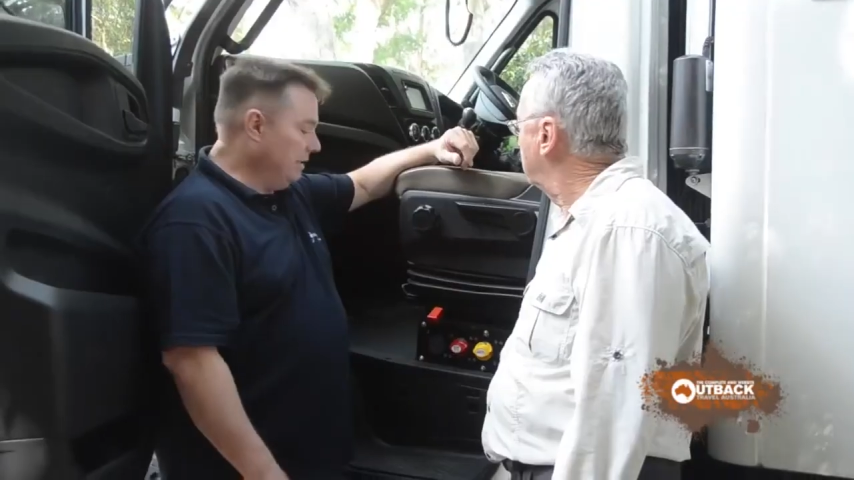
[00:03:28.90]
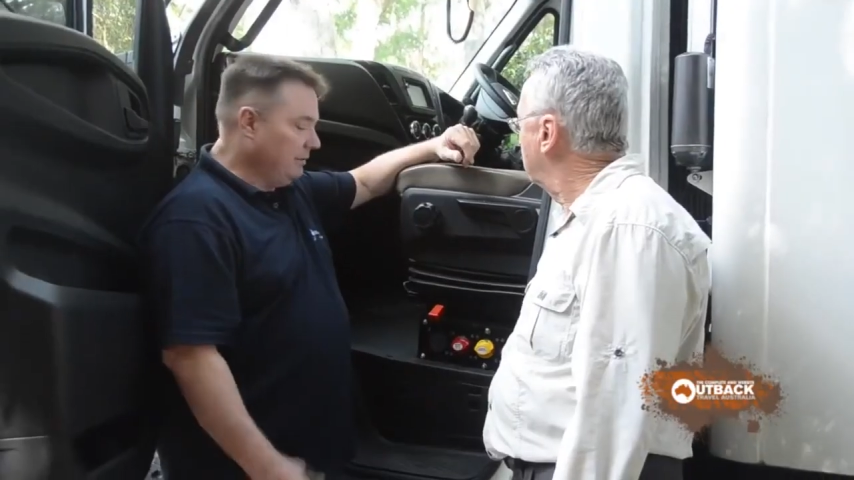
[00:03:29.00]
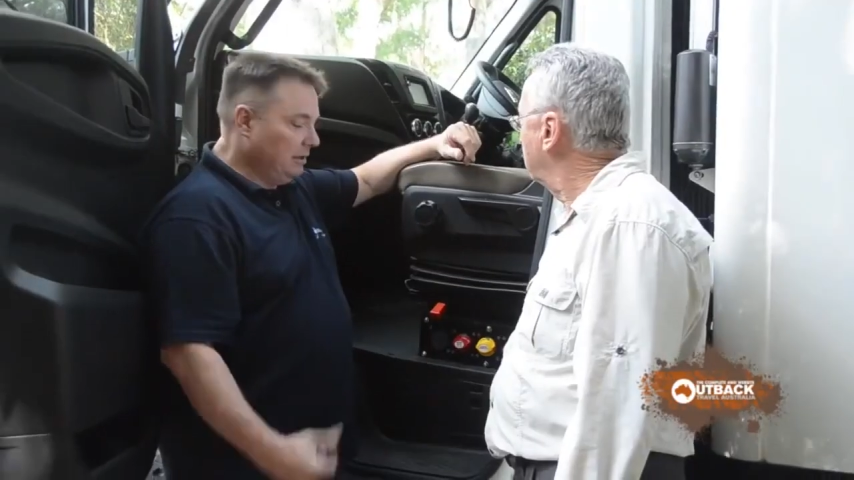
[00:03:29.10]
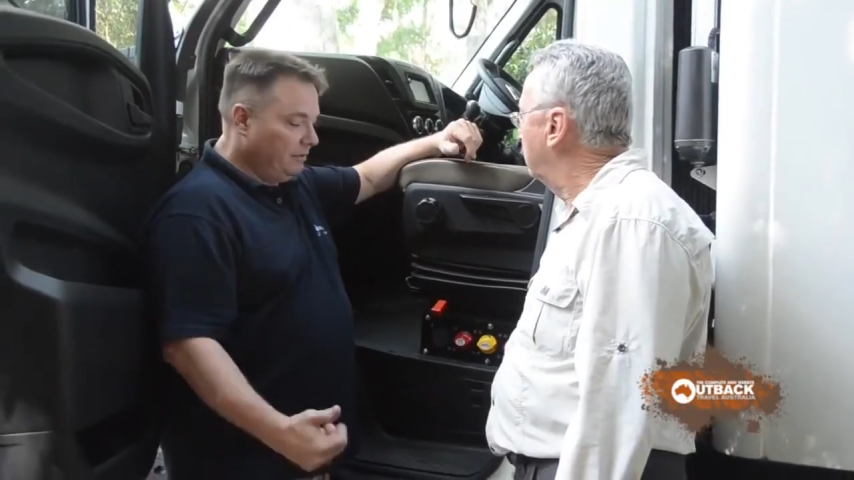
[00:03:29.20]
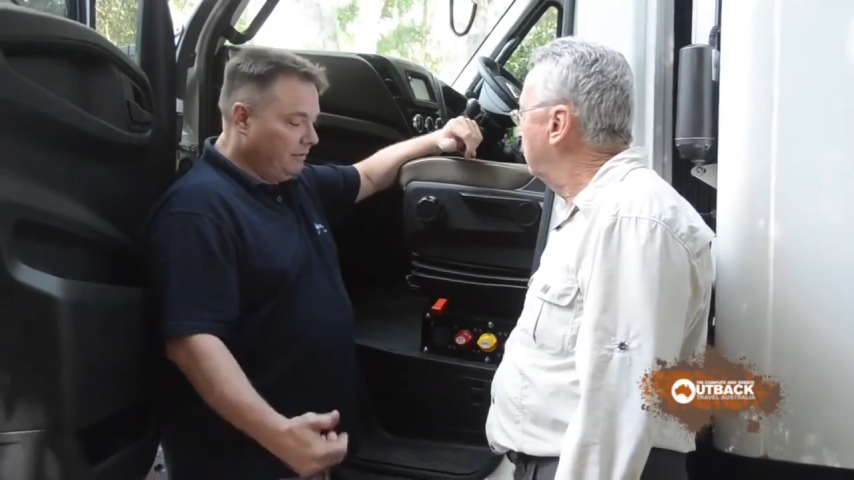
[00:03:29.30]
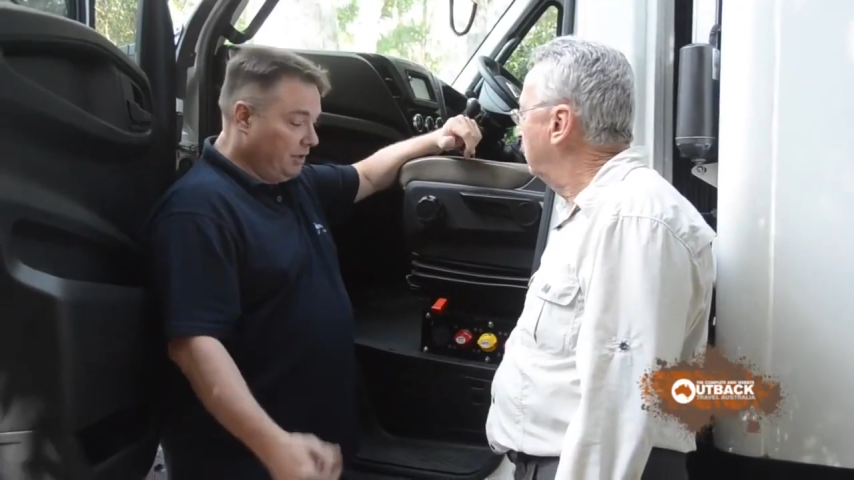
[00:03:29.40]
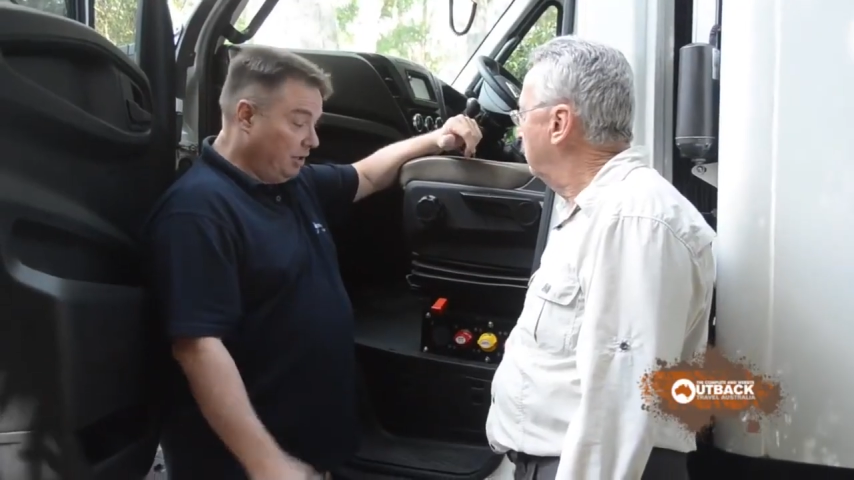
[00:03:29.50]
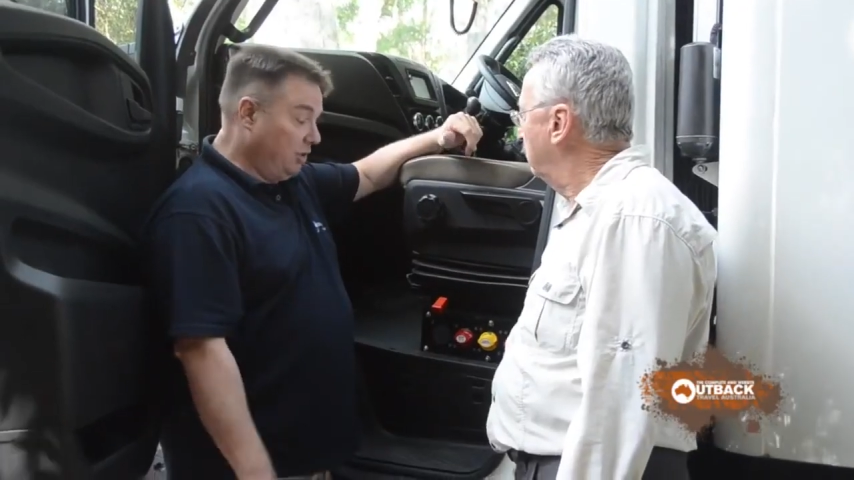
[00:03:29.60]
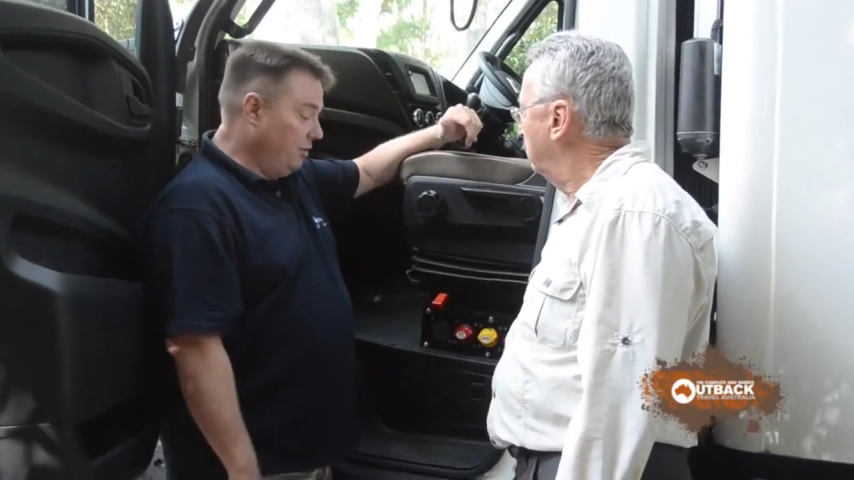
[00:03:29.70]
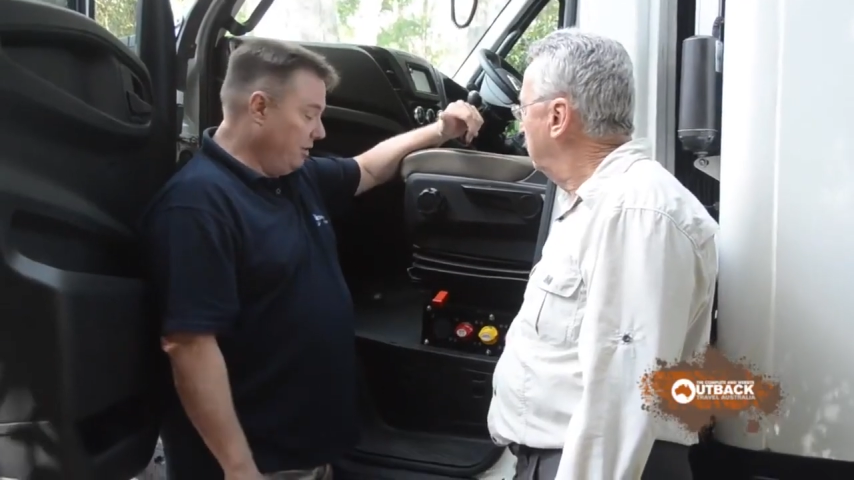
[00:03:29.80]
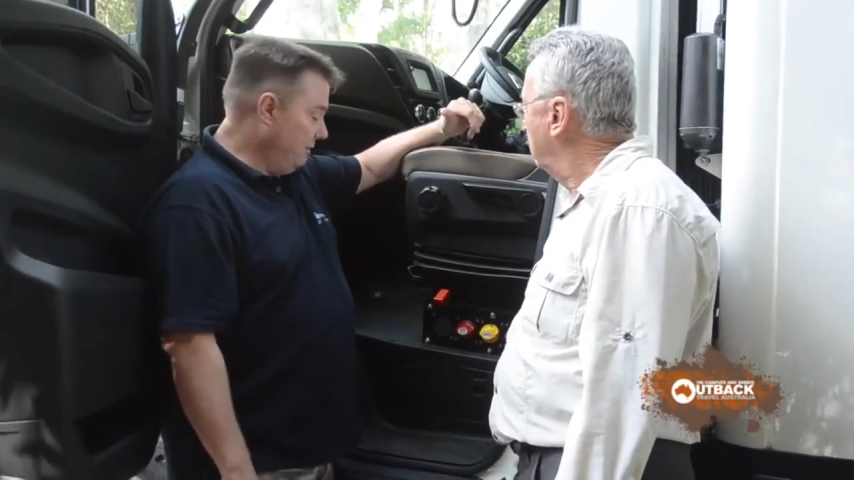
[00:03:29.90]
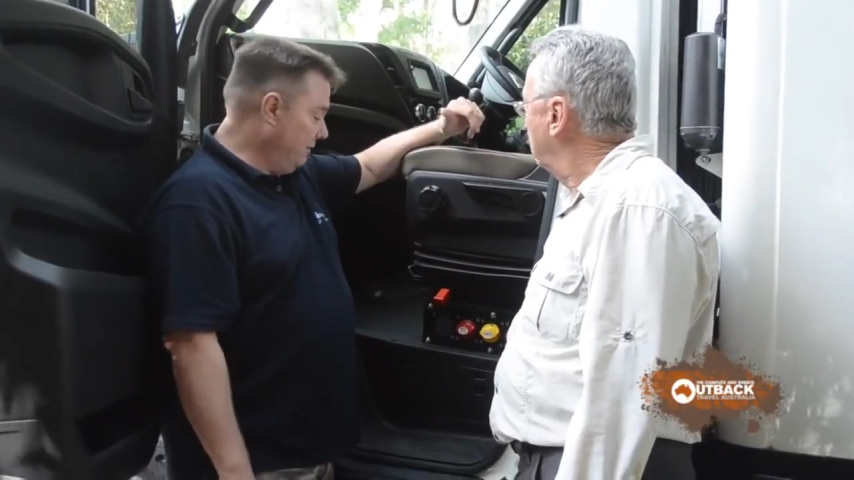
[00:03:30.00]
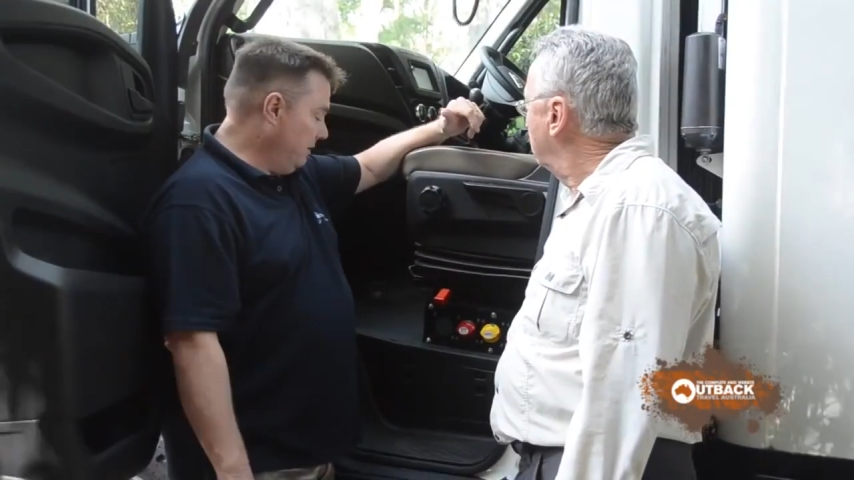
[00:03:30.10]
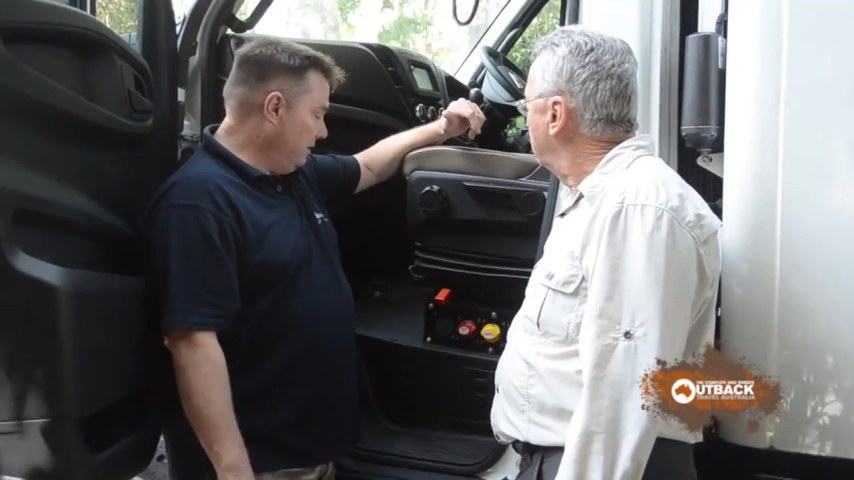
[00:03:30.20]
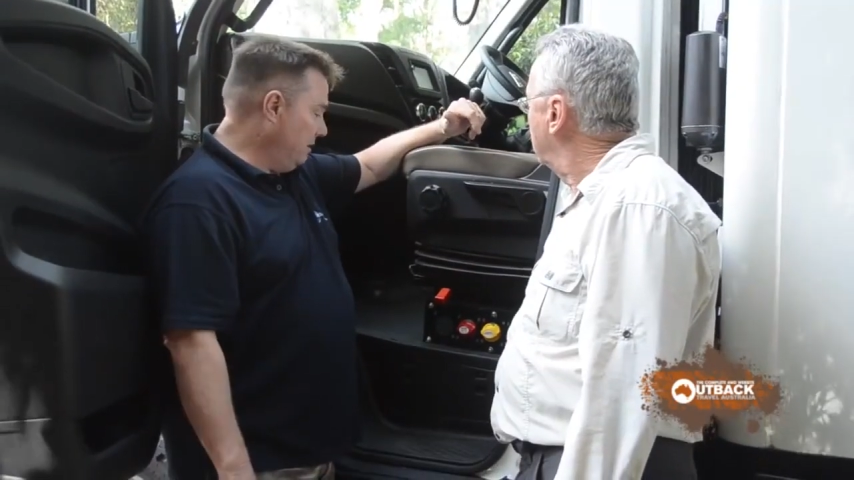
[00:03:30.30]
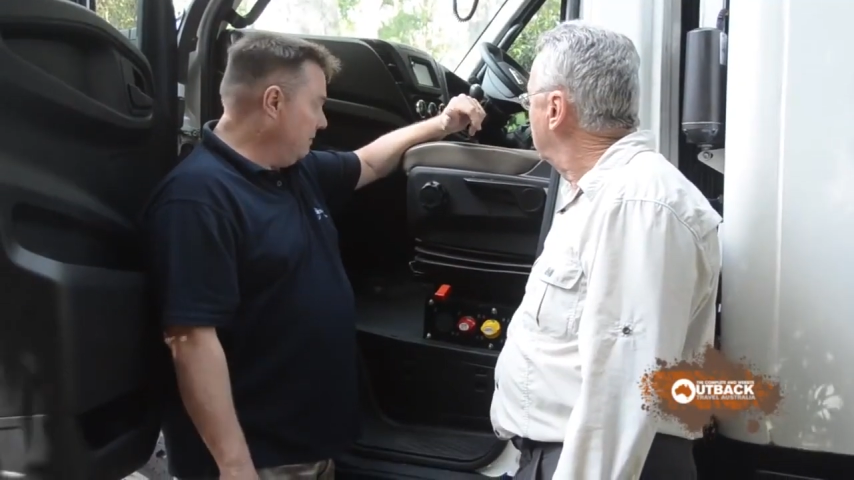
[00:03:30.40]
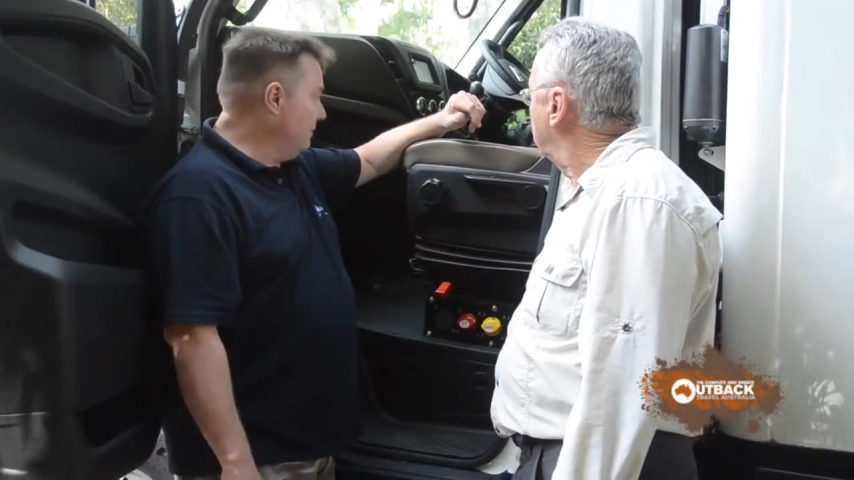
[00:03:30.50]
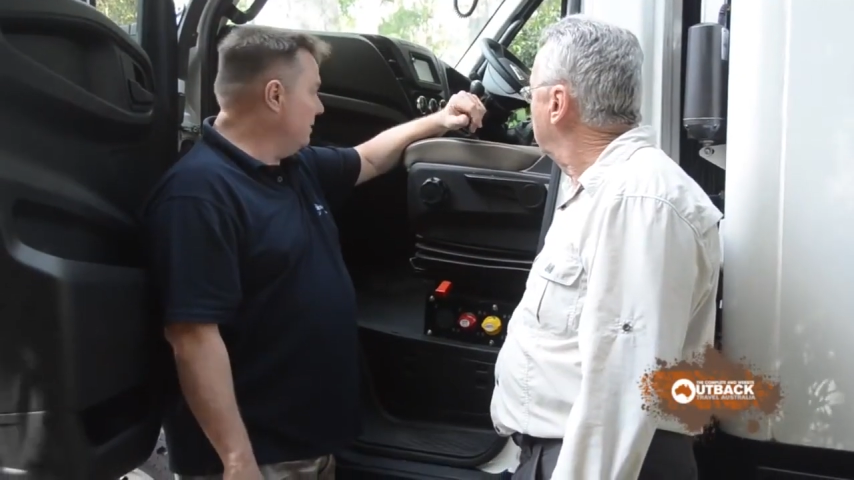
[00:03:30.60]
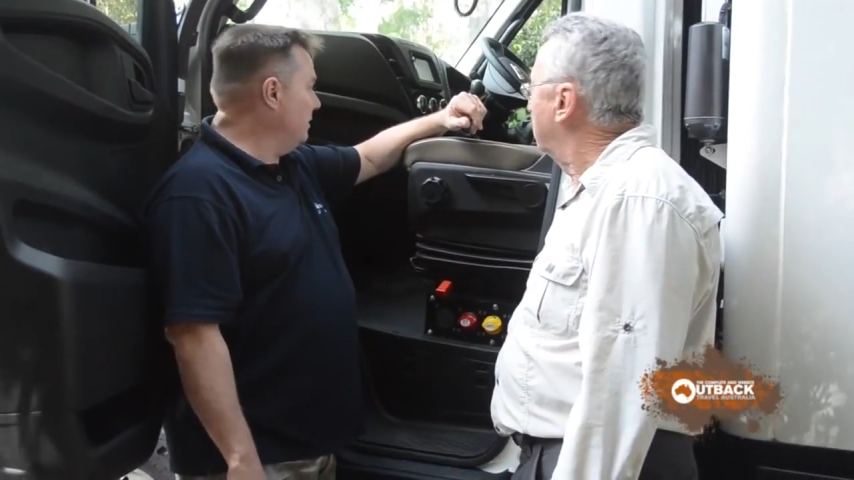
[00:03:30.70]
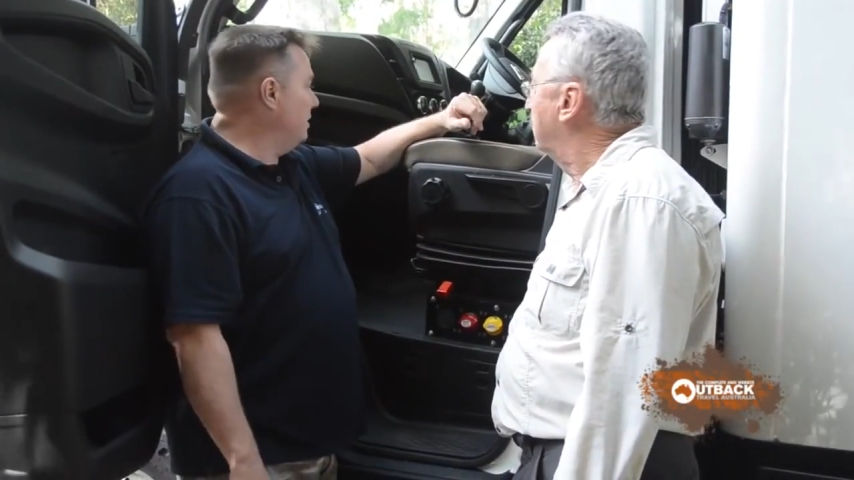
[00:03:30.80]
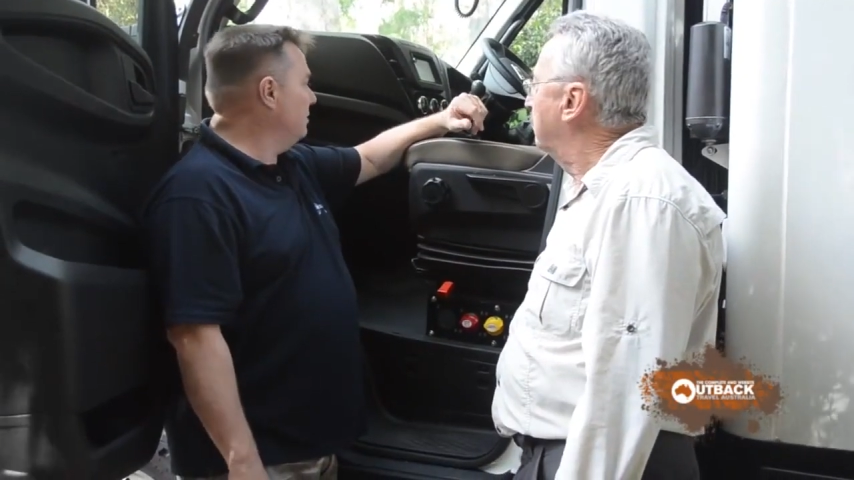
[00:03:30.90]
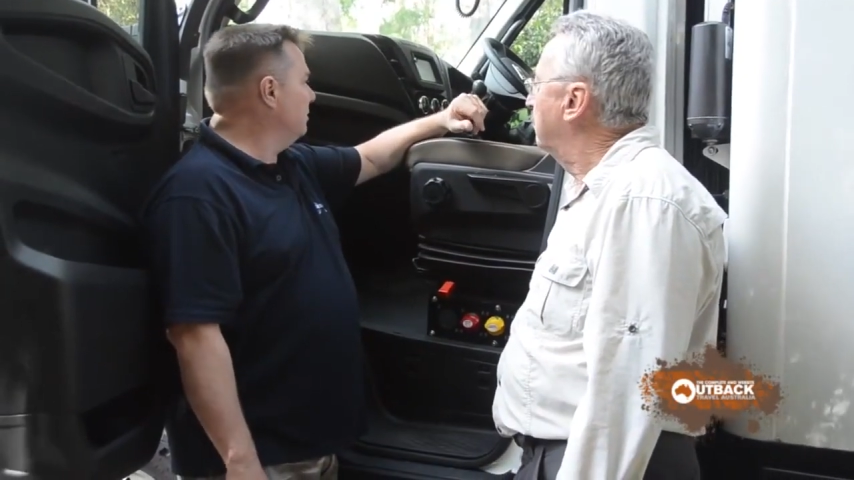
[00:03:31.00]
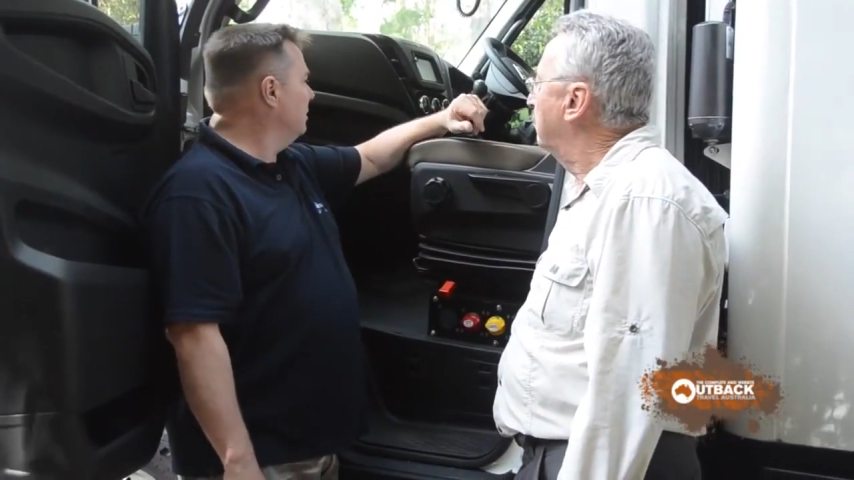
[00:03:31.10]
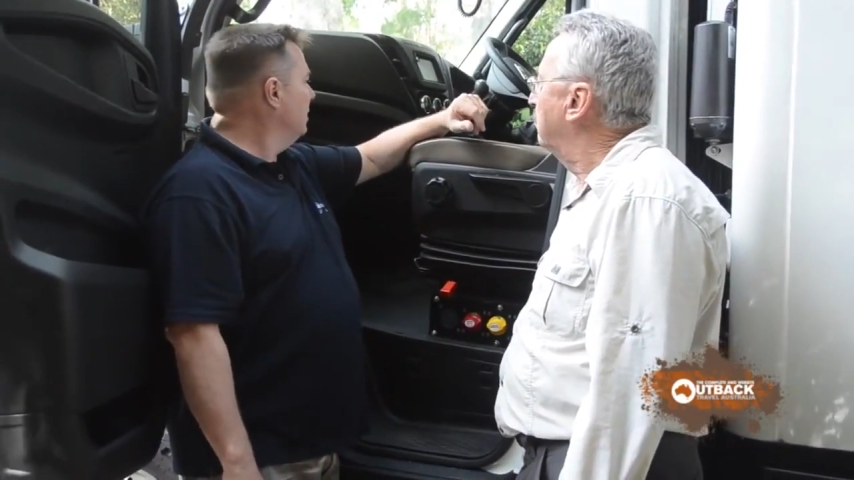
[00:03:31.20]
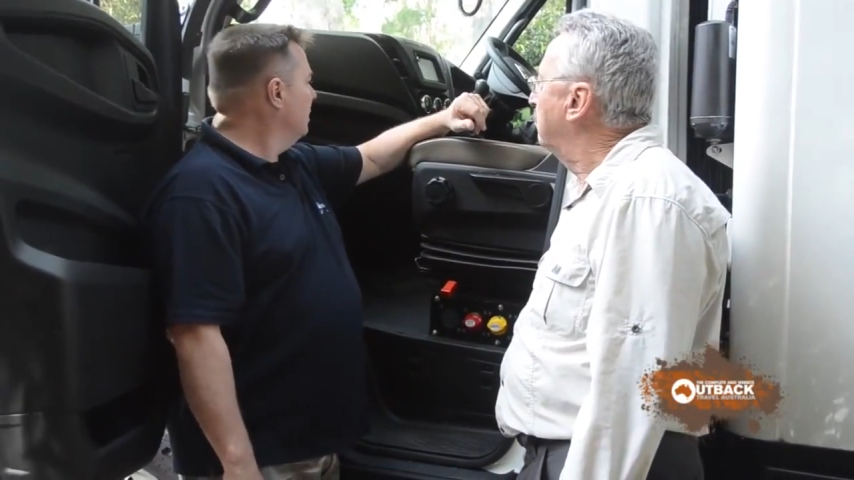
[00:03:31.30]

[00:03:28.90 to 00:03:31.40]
level of security for the, for the vehicle.